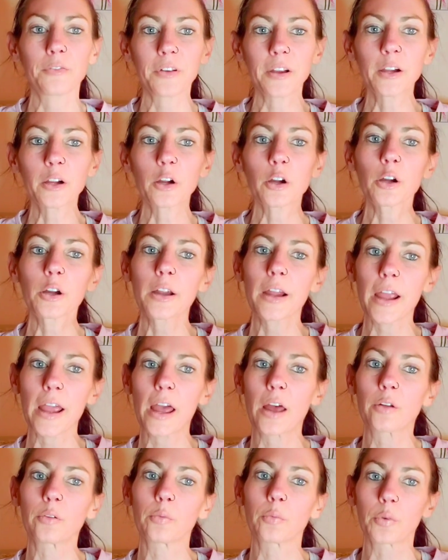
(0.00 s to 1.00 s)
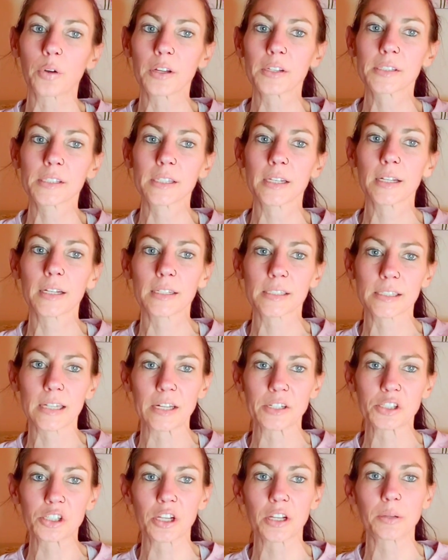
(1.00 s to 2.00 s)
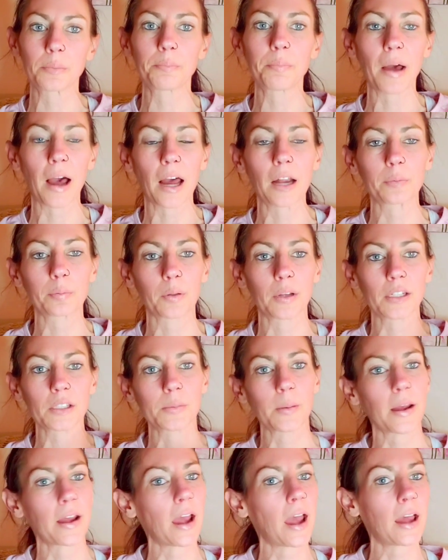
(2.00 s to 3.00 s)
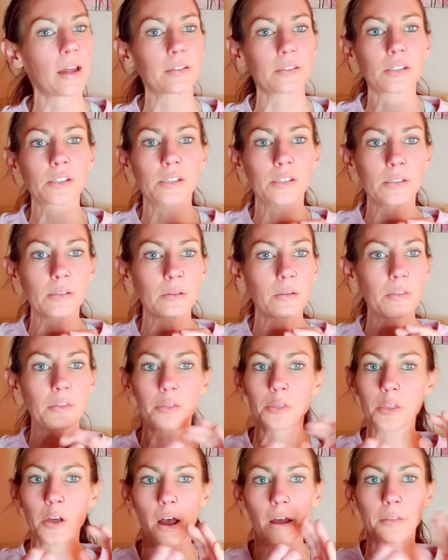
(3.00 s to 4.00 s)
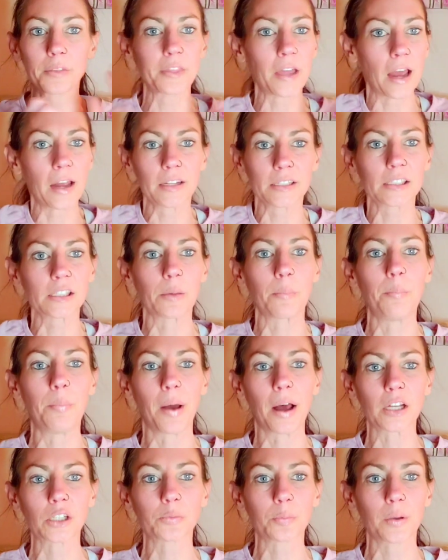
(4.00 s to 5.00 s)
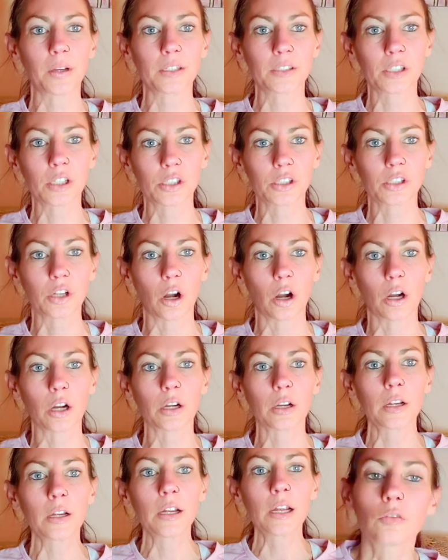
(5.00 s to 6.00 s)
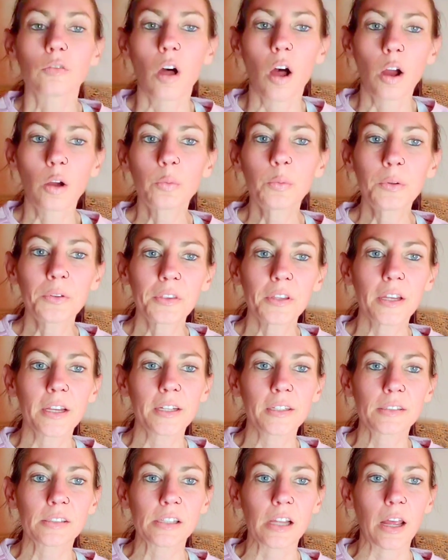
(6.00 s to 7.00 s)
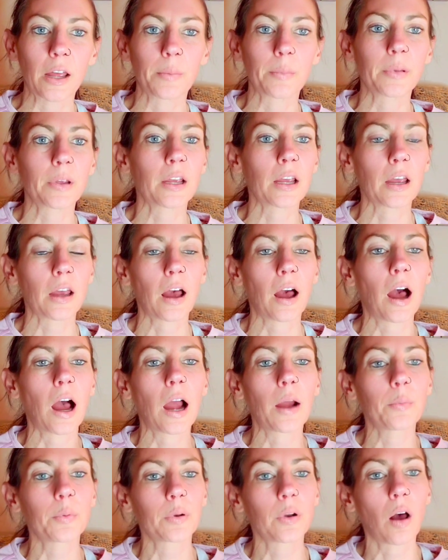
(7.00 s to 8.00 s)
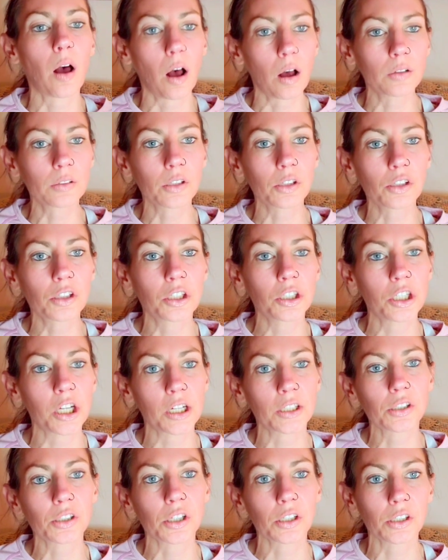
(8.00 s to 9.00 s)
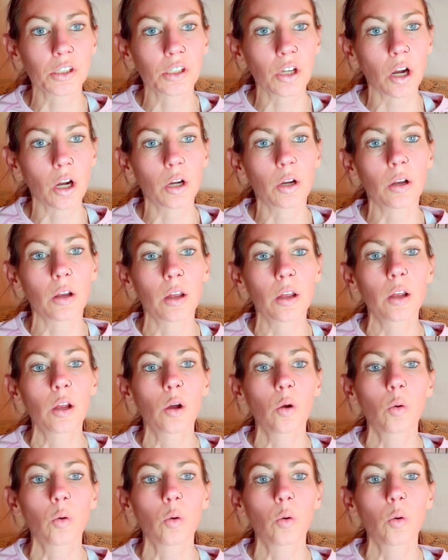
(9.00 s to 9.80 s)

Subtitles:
finger and wrist extension pad placement, and that is the best place to start. Along with eStim, I would also suggest to start